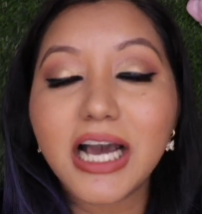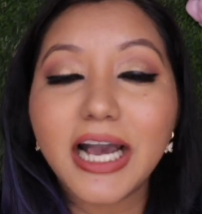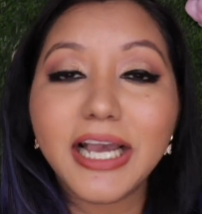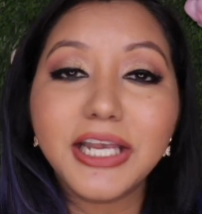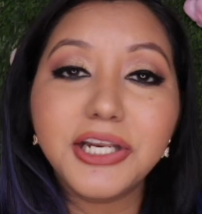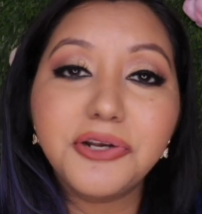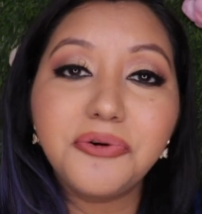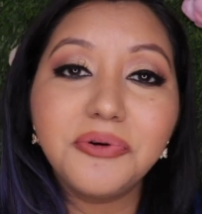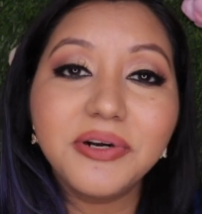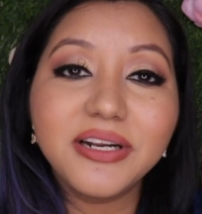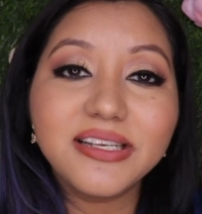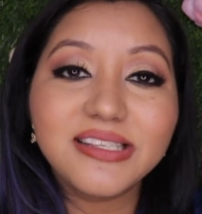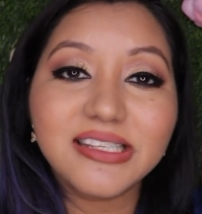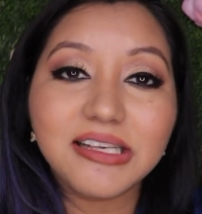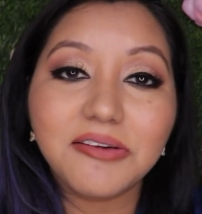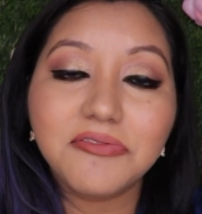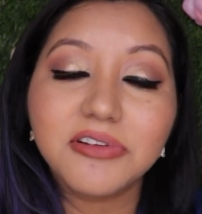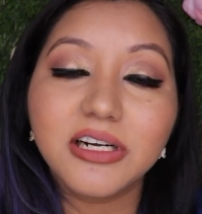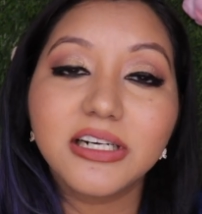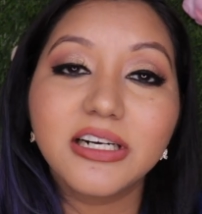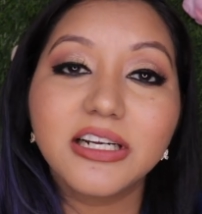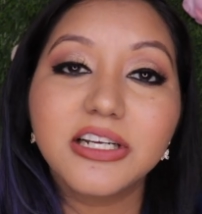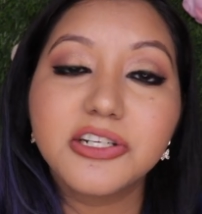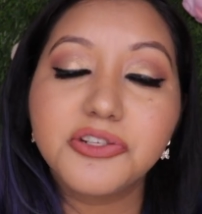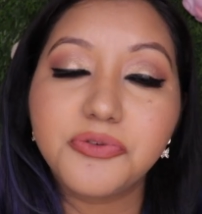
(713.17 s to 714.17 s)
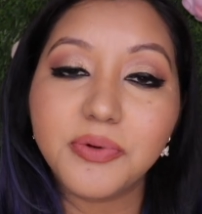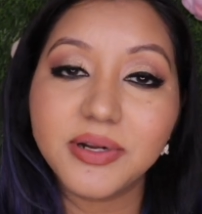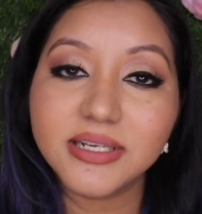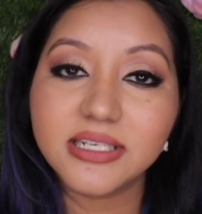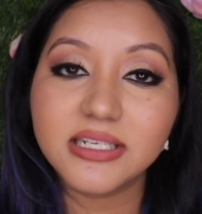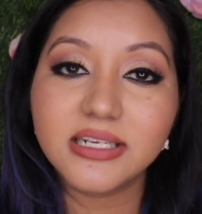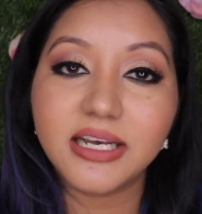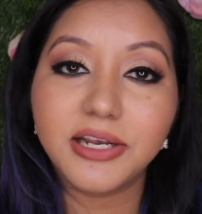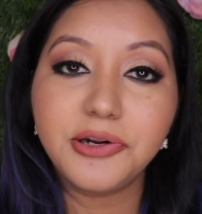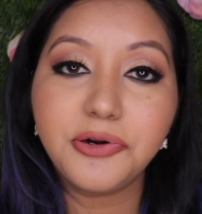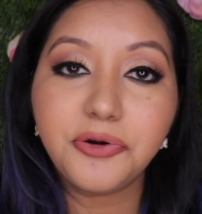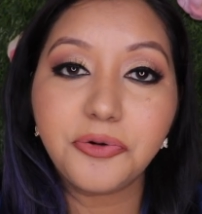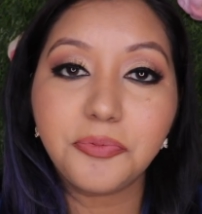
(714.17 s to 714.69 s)
I know it is
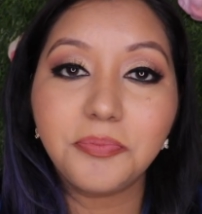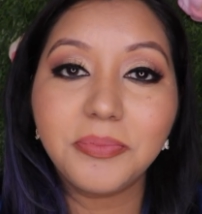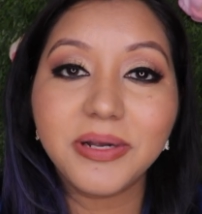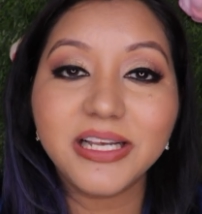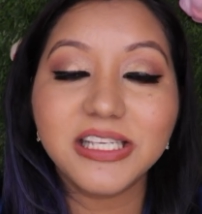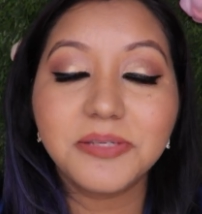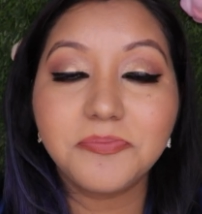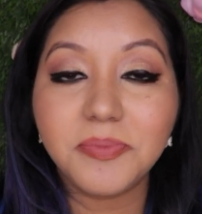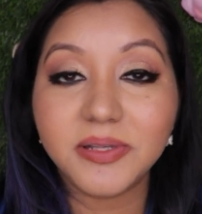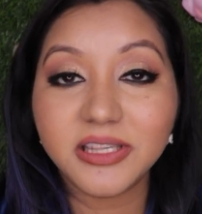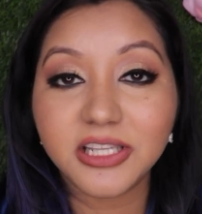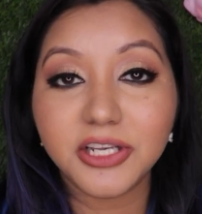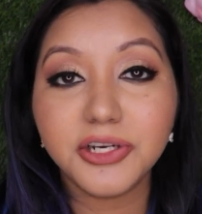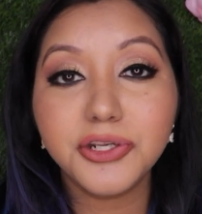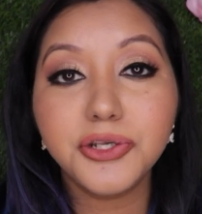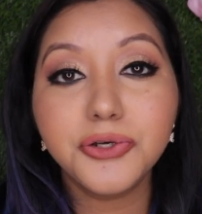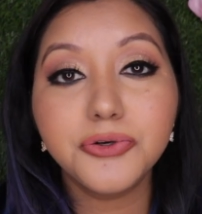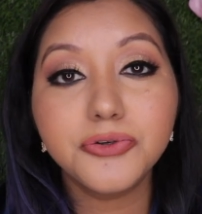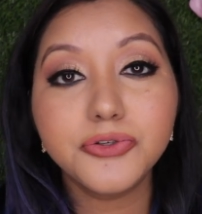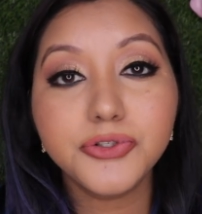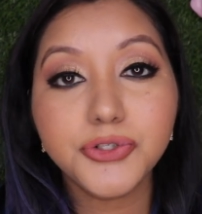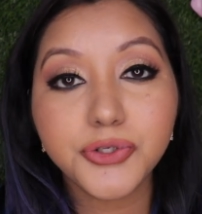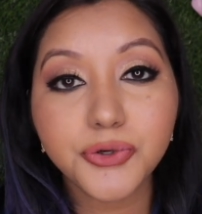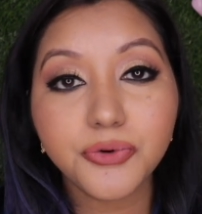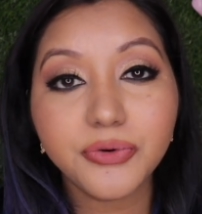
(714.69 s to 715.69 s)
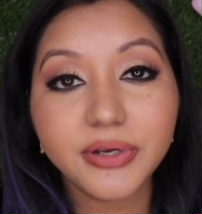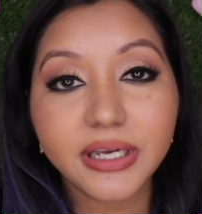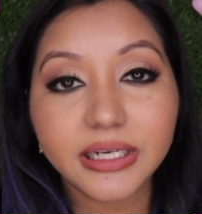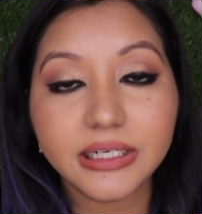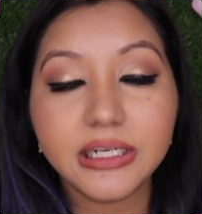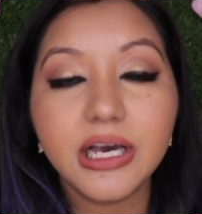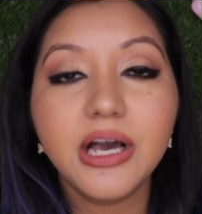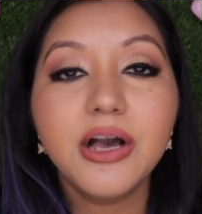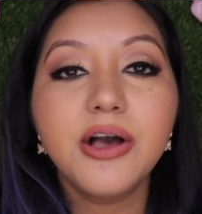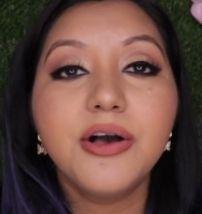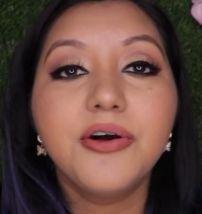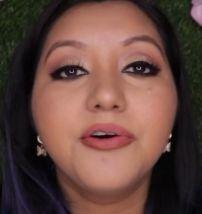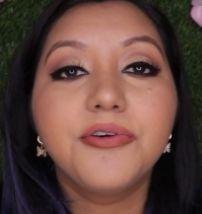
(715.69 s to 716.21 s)
729 rupees, but then you do get
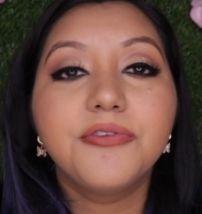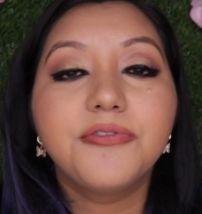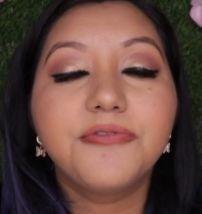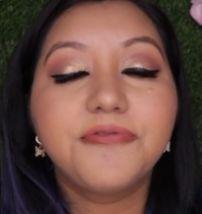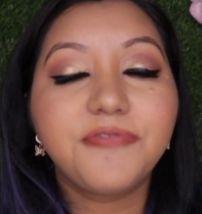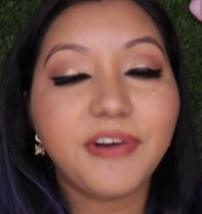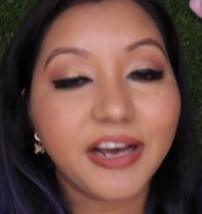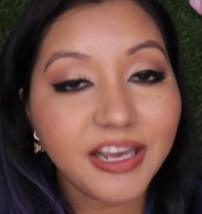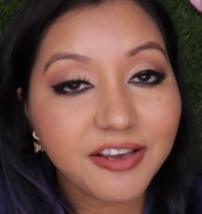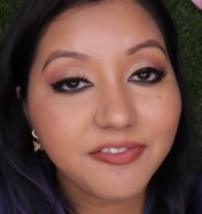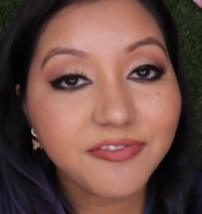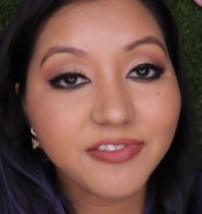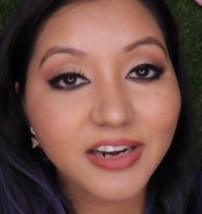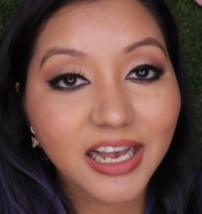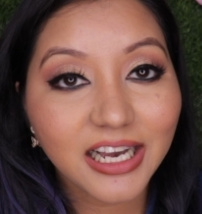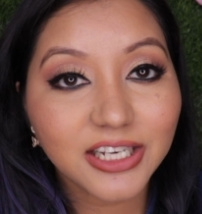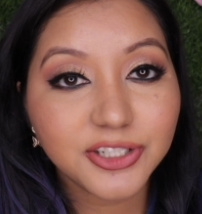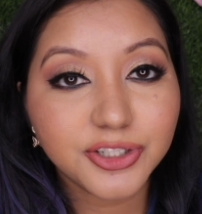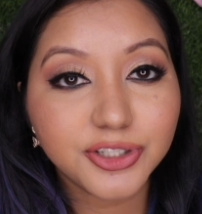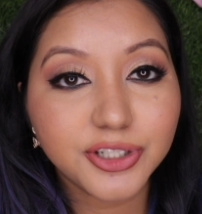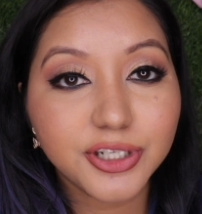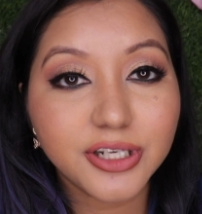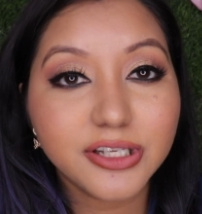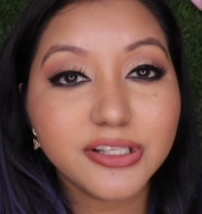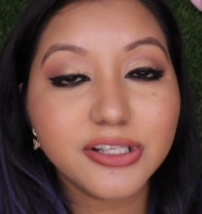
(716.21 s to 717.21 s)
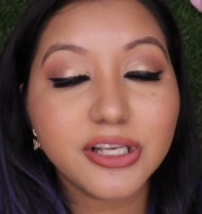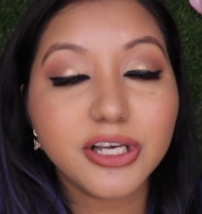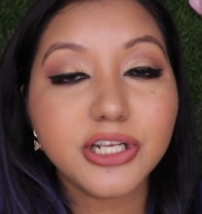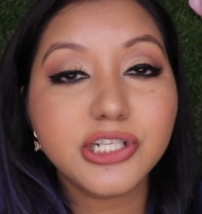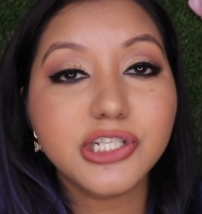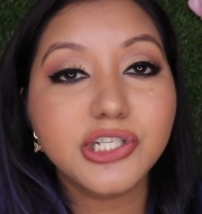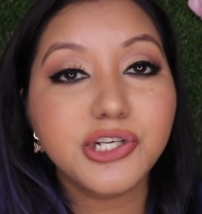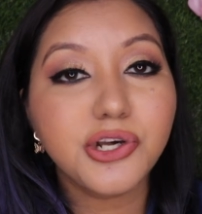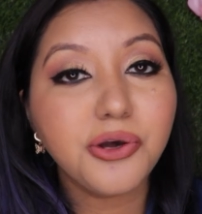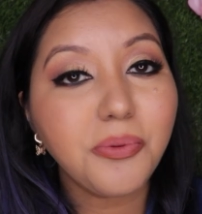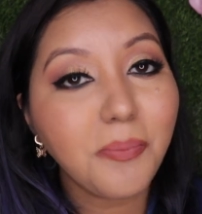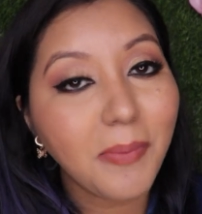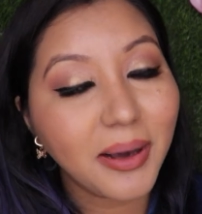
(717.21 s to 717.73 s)
5 lashes,
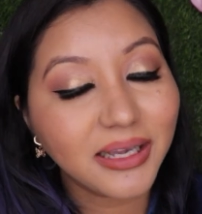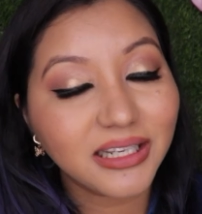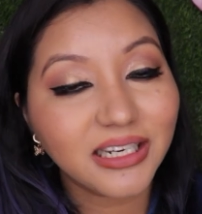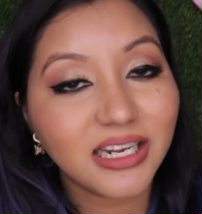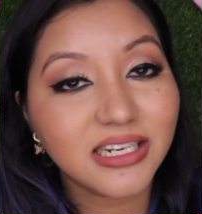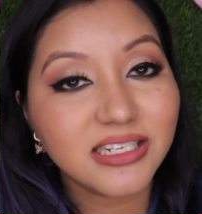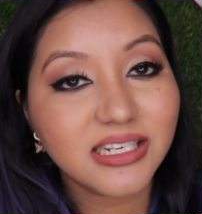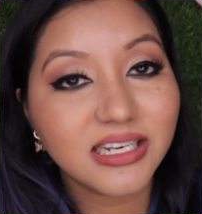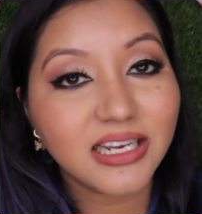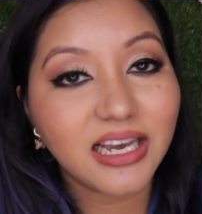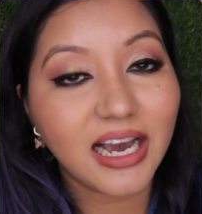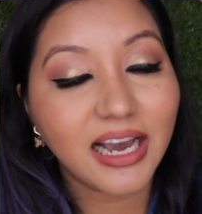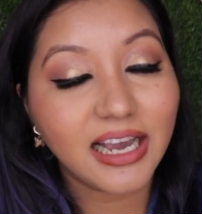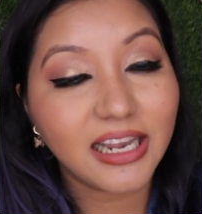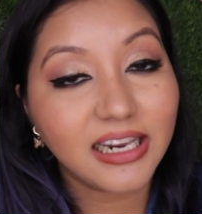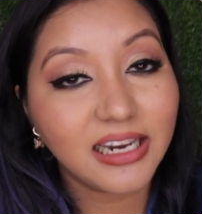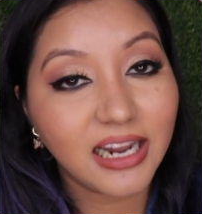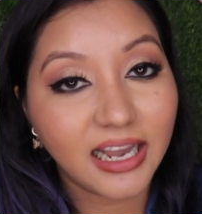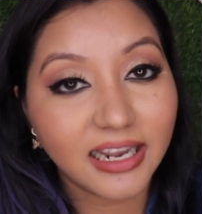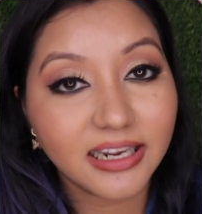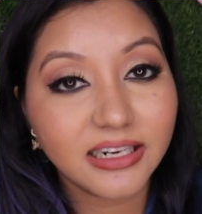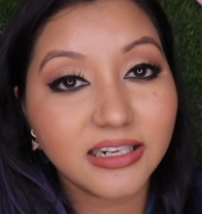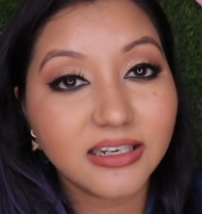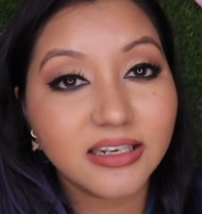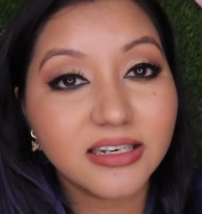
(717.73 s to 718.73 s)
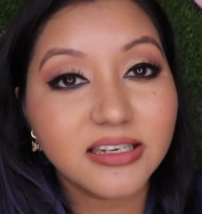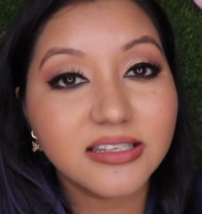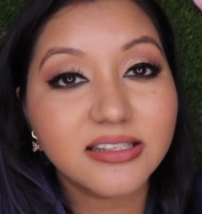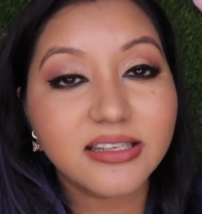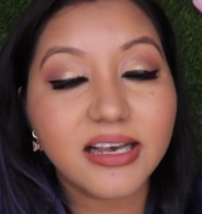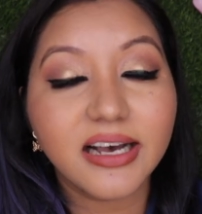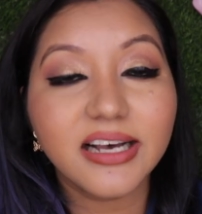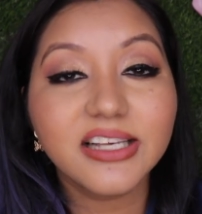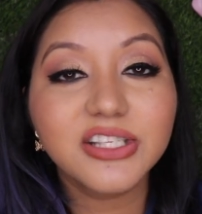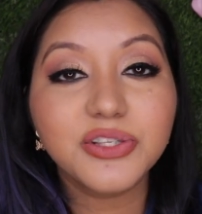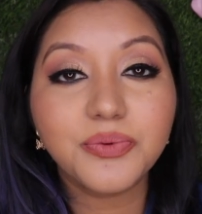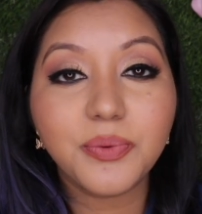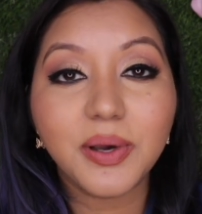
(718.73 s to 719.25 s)
2 magnetic eyeliners,
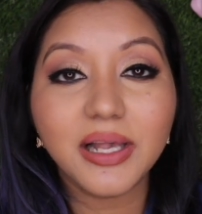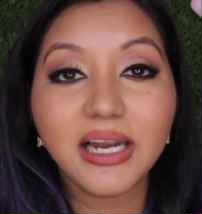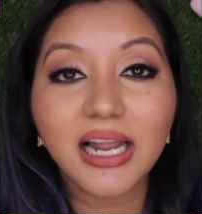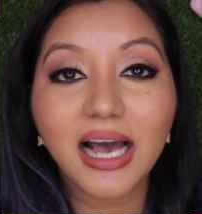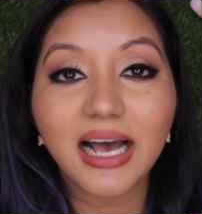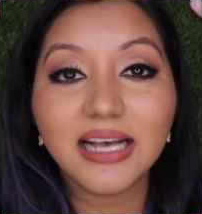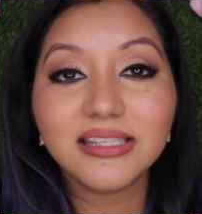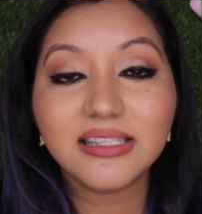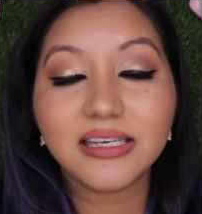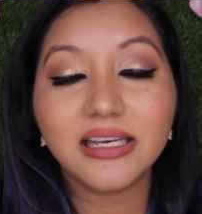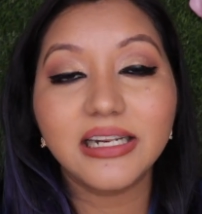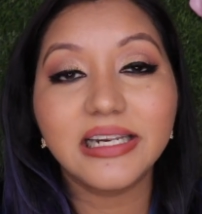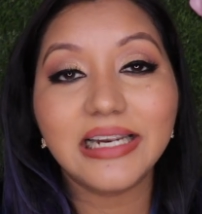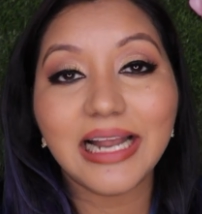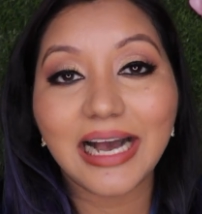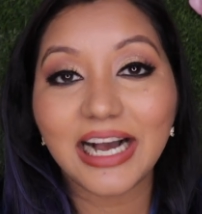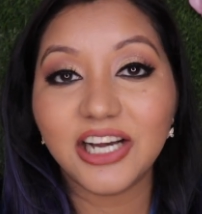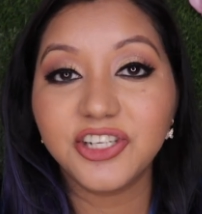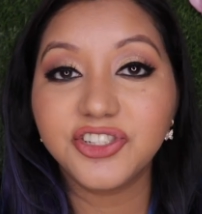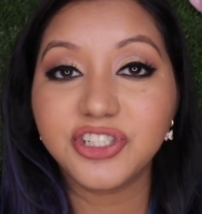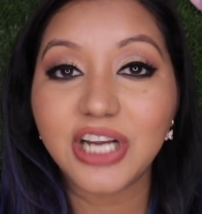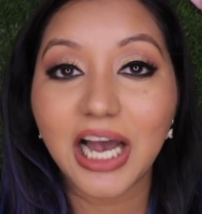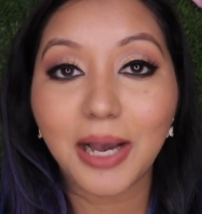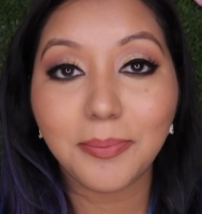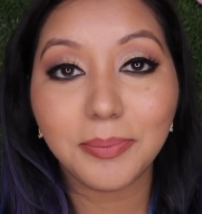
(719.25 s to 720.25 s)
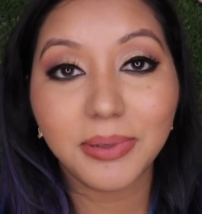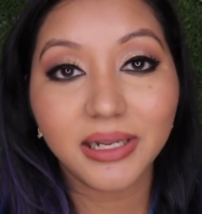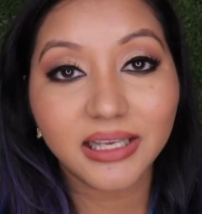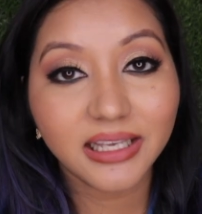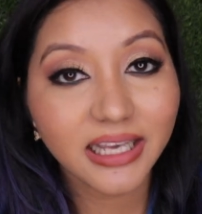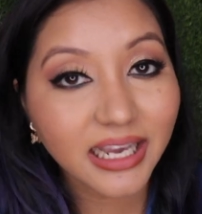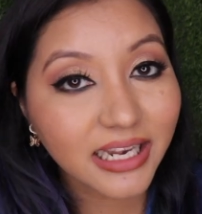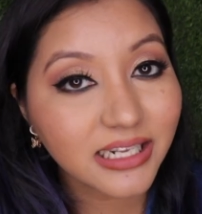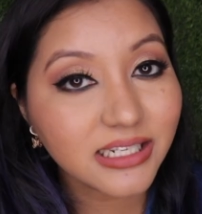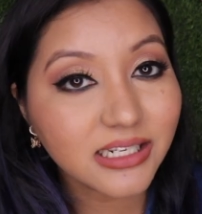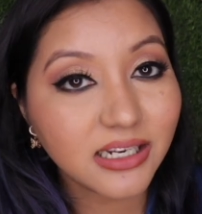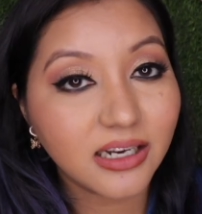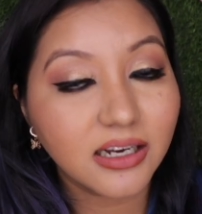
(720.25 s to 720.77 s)
as well as a lash
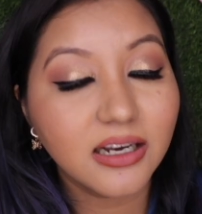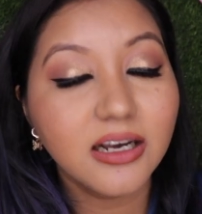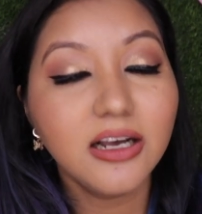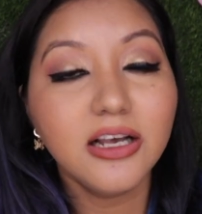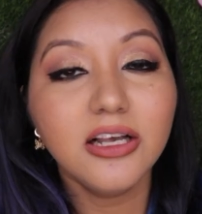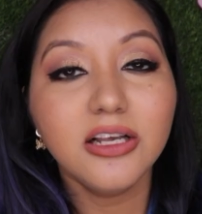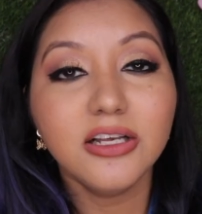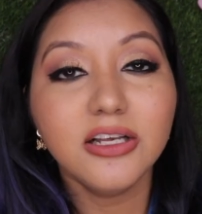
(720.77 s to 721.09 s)
applicator.